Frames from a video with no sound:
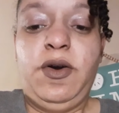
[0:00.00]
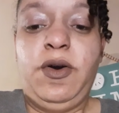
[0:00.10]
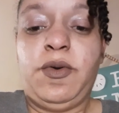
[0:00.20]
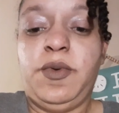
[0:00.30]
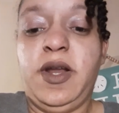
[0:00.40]

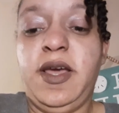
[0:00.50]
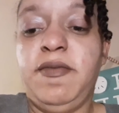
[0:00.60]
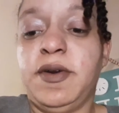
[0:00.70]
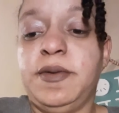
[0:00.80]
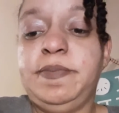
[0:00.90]
or
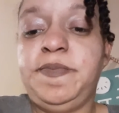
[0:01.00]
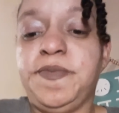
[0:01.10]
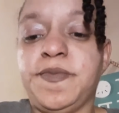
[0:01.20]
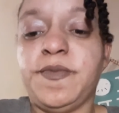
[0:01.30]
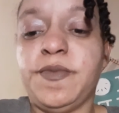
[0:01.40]
whatever.
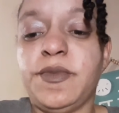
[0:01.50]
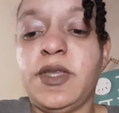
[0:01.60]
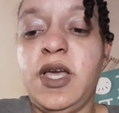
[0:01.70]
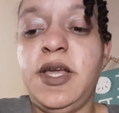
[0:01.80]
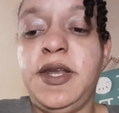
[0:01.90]

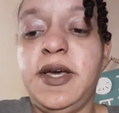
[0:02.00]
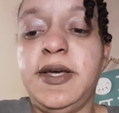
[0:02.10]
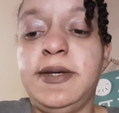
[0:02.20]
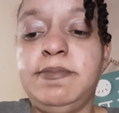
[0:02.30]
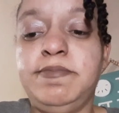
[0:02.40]

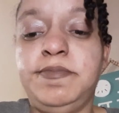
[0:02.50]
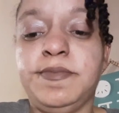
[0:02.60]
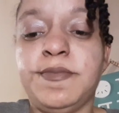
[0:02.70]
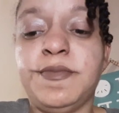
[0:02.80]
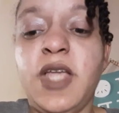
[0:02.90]
And
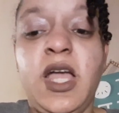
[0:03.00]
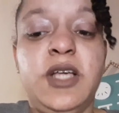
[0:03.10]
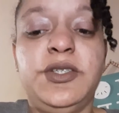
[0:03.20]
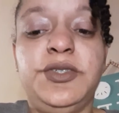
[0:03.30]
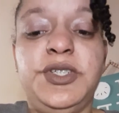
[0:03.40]

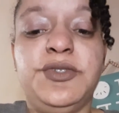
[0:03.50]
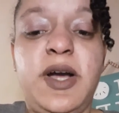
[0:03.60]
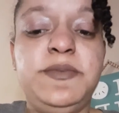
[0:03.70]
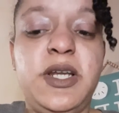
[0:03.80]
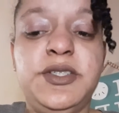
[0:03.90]
so she
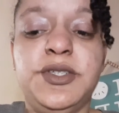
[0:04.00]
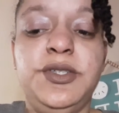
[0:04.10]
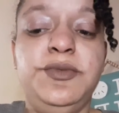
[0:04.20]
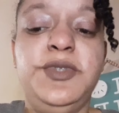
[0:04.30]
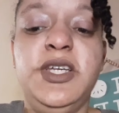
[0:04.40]
dropped out of
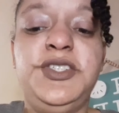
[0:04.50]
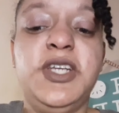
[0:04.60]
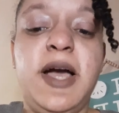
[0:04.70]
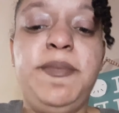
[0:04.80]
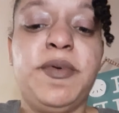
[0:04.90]
school. Then she
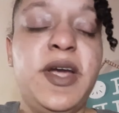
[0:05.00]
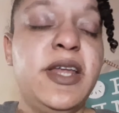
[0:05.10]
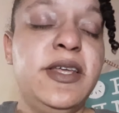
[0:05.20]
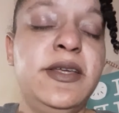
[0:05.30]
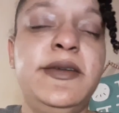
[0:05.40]
got
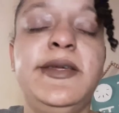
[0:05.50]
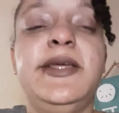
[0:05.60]
pregnant